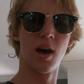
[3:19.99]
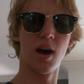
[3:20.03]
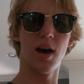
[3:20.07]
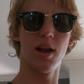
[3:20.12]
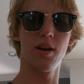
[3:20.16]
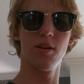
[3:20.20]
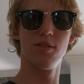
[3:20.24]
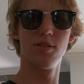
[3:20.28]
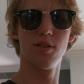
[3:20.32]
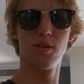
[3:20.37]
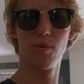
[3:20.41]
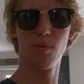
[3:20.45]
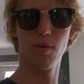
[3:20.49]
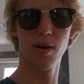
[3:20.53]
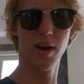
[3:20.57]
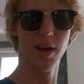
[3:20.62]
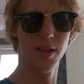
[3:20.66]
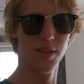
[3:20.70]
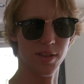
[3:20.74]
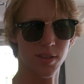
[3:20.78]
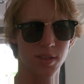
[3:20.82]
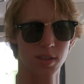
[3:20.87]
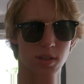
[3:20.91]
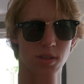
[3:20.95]
I don't know
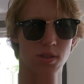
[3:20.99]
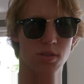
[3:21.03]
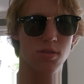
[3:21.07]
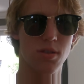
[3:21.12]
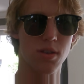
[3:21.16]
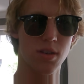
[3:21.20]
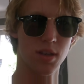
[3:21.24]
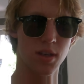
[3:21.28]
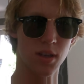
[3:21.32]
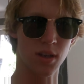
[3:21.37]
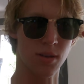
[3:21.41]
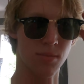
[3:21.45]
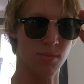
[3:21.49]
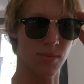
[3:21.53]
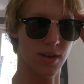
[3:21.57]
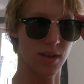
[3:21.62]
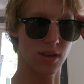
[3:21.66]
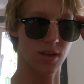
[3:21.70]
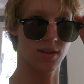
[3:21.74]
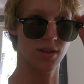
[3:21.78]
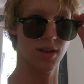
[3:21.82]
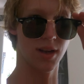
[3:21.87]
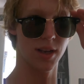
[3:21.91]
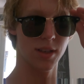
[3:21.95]
why this is crooked in my
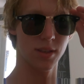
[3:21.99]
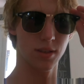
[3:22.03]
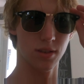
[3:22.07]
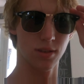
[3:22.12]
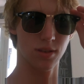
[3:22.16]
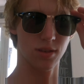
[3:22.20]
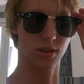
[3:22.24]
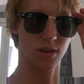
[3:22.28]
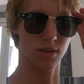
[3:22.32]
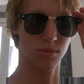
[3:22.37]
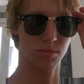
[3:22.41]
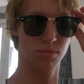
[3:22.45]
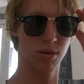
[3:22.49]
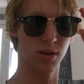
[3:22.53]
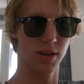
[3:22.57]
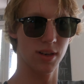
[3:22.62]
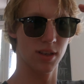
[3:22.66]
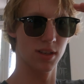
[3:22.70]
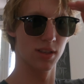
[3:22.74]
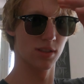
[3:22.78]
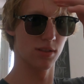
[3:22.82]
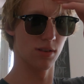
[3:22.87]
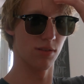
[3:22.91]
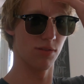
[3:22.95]
glasses. All right,
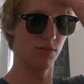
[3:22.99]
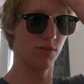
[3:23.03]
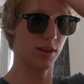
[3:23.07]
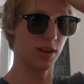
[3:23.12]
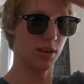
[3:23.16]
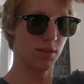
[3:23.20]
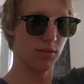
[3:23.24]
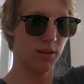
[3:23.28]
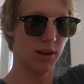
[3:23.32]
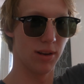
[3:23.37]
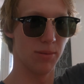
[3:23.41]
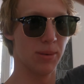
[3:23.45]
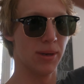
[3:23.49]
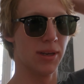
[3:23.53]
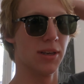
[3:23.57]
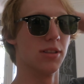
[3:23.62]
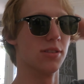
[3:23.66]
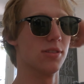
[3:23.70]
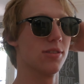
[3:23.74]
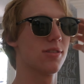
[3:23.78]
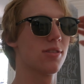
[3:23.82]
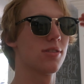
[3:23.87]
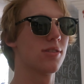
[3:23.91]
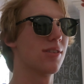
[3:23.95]
probably because they're fake Ray
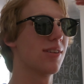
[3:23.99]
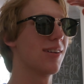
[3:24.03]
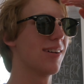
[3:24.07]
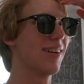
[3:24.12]
Bans.